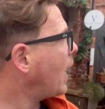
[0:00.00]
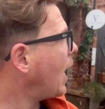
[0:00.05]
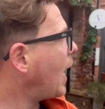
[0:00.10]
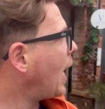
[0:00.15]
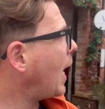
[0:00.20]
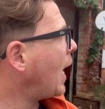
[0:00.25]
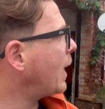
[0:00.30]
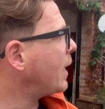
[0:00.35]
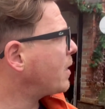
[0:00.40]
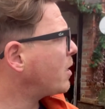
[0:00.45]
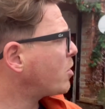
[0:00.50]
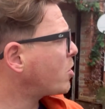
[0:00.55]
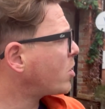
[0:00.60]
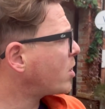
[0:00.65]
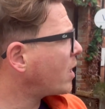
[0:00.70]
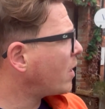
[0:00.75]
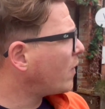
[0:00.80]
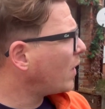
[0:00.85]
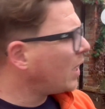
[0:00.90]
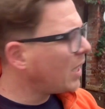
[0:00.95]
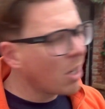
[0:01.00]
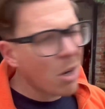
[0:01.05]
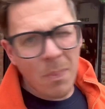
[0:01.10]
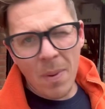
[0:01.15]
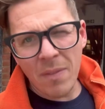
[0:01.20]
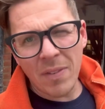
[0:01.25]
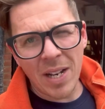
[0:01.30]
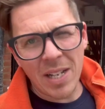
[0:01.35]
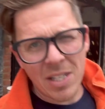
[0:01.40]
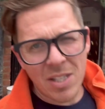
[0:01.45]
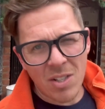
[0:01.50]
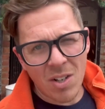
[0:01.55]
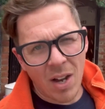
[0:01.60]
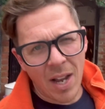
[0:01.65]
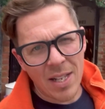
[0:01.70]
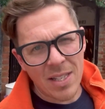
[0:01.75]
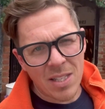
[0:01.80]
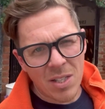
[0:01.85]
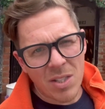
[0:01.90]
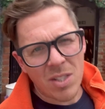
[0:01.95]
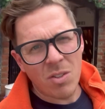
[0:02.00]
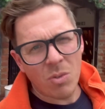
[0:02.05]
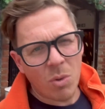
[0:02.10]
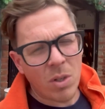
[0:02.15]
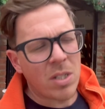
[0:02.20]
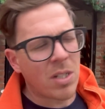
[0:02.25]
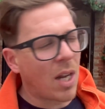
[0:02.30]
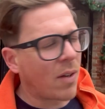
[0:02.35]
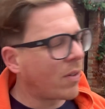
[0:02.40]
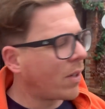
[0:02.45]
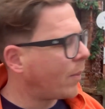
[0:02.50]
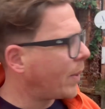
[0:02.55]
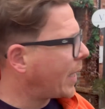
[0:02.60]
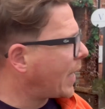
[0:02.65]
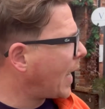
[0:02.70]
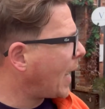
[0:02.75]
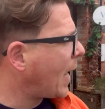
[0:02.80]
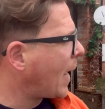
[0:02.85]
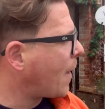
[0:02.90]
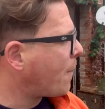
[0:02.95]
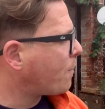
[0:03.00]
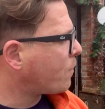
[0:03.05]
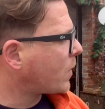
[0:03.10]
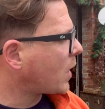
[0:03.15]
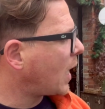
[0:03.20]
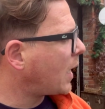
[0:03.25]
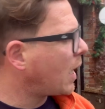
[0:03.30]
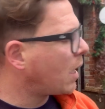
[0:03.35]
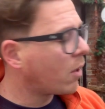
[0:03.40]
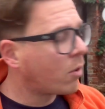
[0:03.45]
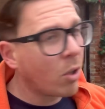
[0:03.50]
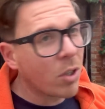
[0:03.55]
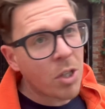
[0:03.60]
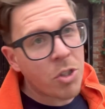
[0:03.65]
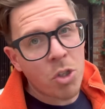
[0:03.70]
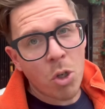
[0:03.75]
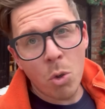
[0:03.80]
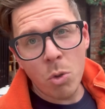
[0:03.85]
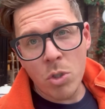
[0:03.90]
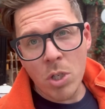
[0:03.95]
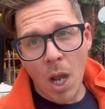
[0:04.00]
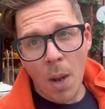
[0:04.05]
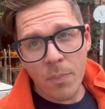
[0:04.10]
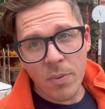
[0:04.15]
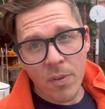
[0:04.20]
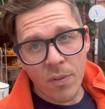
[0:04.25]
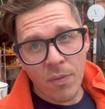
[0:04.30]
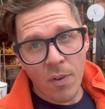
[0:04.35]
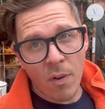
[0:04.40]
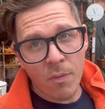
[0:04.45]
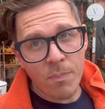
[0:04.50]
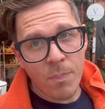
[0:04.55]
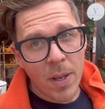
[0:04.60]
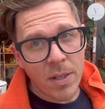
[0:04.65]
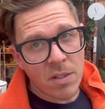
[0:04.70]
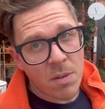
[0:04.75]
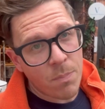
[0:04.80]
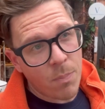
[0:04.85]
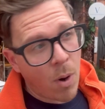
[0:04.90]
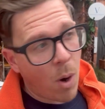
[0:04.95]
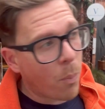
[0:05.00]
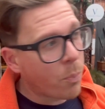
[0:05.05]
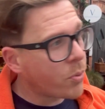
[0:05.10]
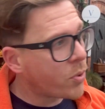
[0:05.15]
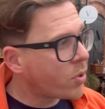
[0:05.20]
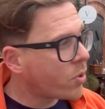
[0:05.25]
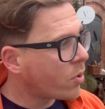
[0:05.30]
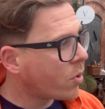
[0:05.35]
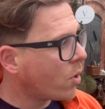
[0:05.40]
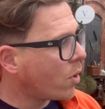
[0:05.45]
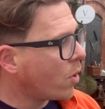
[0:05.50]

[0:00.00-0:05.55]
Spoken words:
And this is just give you a little bit of an insight into sort of the stuff that we get. And then I've got the 2 tubs of bits and bobs,